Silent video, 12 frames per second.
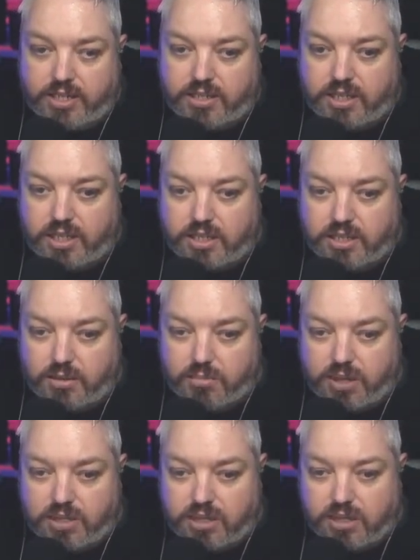days get
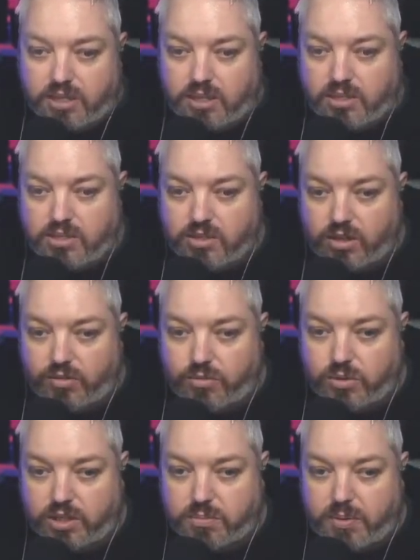busy and stuff,
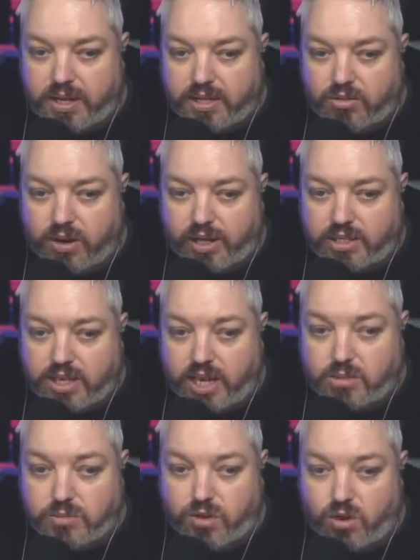we'll expand the racks.
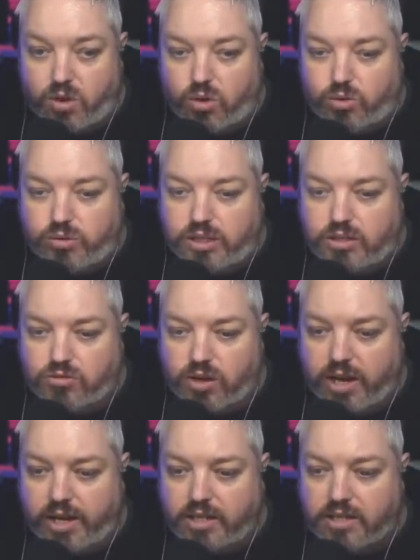Guys, we've got all these
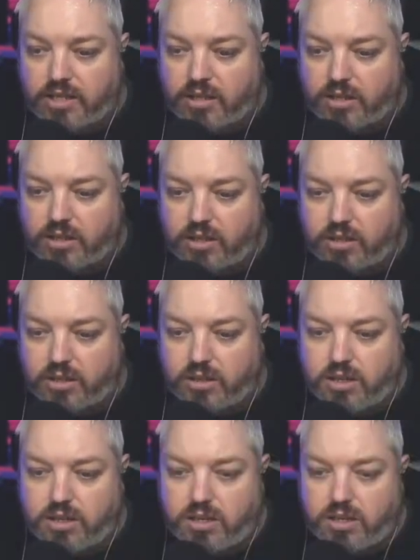racks that
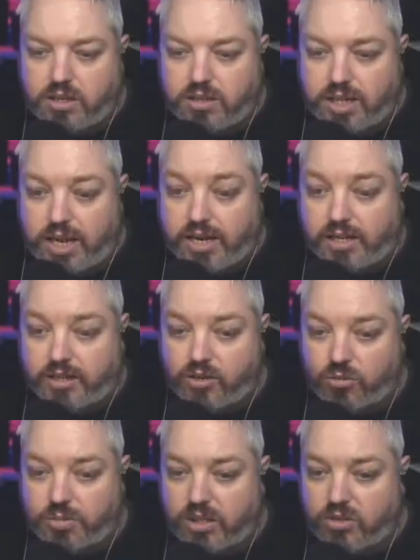technically
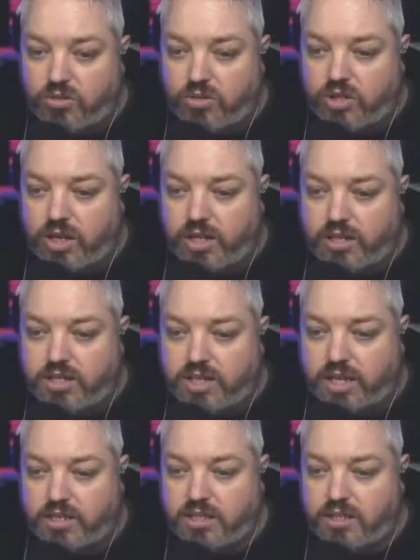not been used yet,
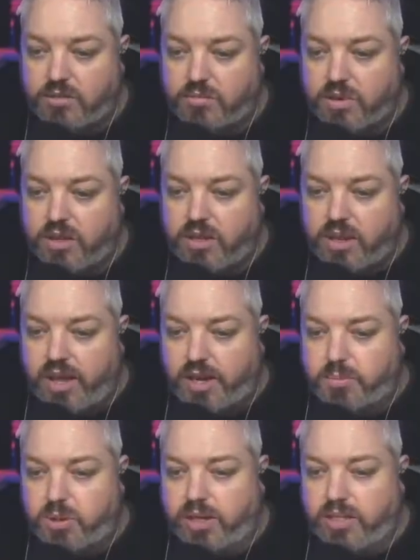6 of them, and I
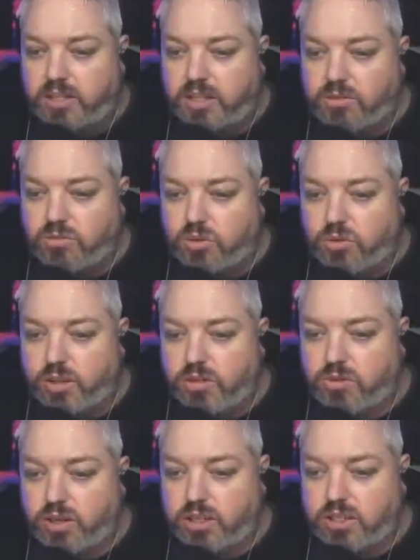plan to roll this
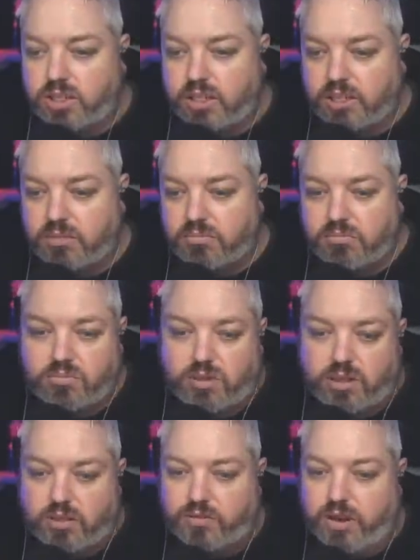right to
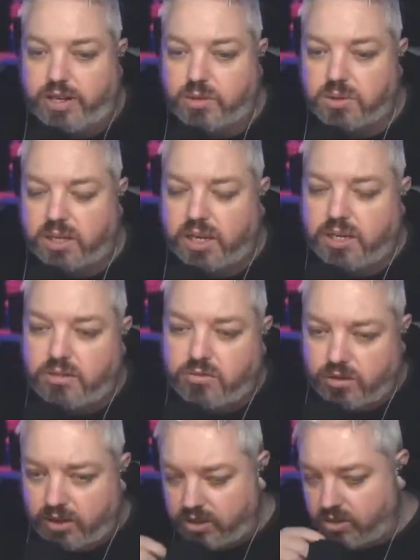as far as we can,
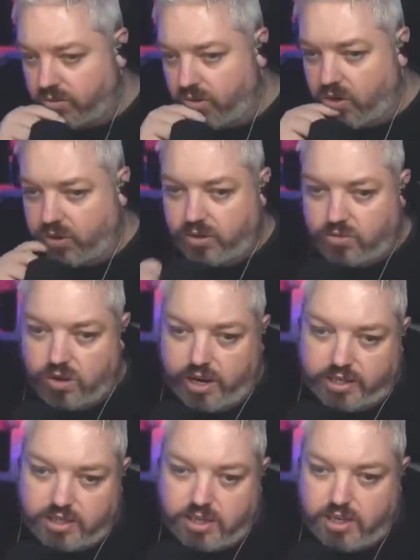really. So we've got all these
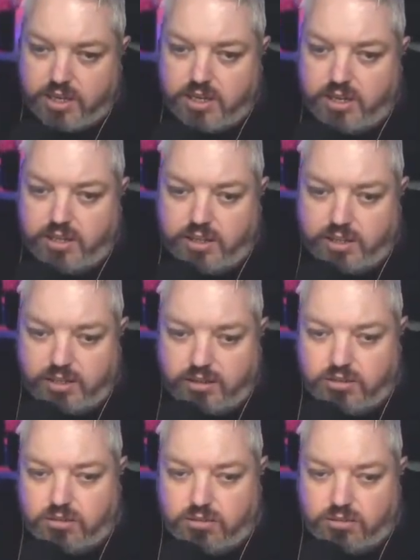racks that
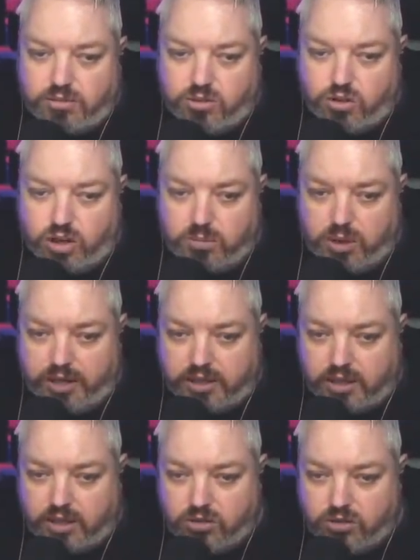do get planned to
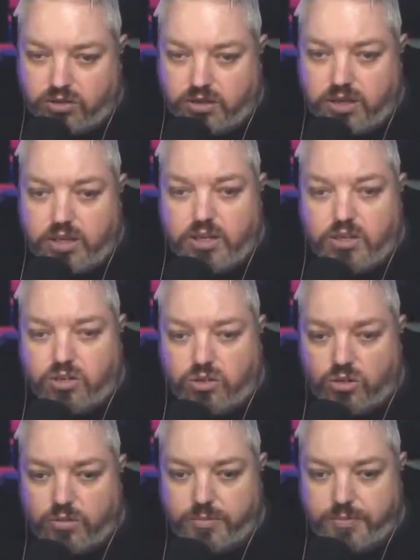get used. So